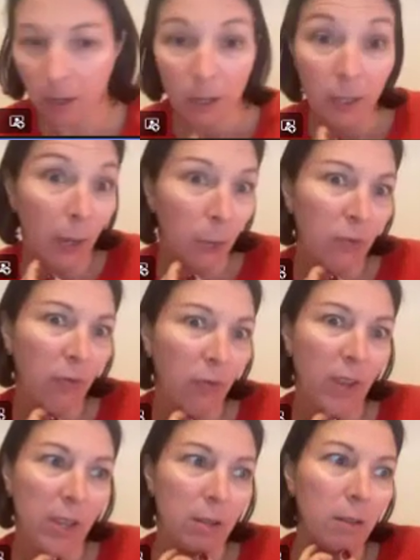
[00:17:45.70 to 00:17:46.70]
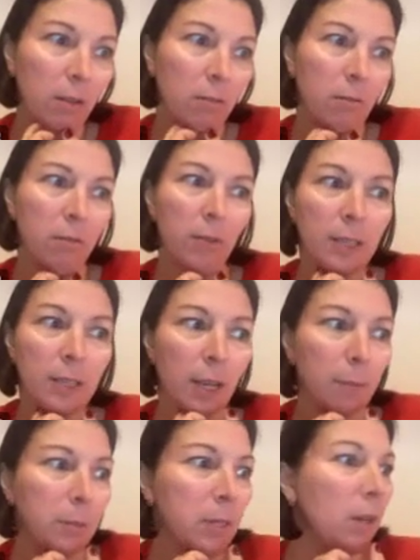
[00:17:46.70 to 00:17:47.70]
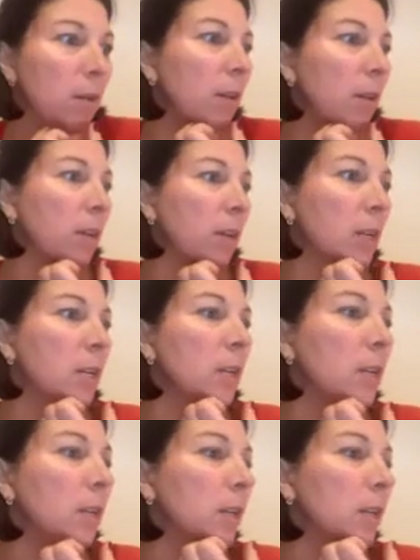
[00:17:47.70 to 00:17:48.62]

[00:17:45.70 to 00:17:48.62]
they would feel, that's absolutely fine.